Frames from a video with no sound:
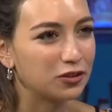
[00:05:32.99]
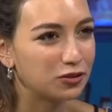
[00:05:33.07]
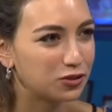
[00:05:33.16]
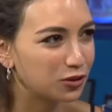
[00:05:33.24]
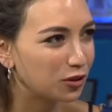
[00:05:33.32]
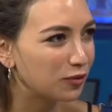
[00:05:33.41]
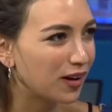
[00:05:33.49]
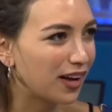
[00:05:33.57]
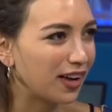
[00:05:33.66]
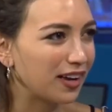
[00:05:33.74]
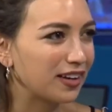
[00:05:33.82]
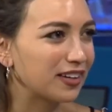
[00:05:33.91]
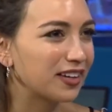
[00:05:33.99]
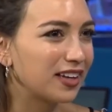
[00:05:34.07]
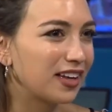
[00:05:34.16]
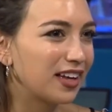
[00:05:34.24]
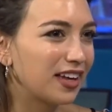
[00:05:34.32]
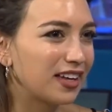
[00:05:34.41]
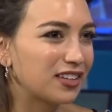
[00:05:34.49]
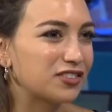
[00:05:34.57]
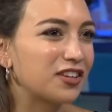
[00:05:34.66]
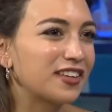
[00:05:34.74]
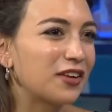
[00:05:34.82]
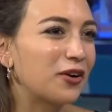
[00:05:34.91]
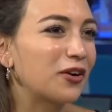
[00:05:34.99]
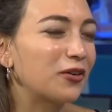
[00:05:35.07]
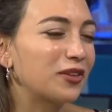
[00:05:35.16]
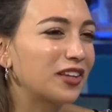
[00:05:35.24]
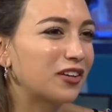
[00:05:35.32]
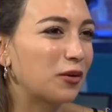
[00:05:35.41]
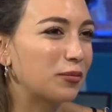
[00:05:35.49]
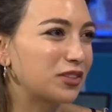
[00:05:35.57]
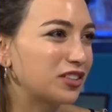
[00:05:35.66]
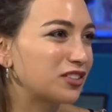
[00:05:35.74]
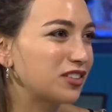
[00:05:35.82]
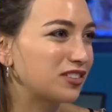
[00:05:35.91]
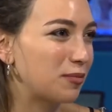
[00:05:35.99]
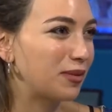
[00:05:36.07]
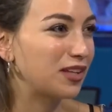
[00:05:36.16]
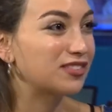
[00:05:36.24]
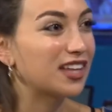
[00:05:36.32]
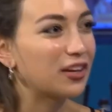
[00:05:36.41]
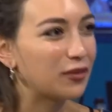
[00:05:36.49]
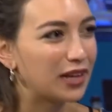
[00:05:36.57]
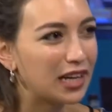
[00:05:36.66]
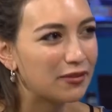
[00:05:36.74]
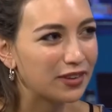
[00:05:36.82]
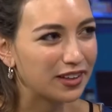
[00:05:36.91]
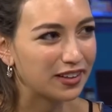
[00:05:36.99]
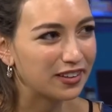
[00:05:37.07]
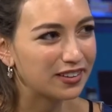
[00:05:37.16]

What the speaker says: YouTube, and it's not that your only competition is the place that you live in.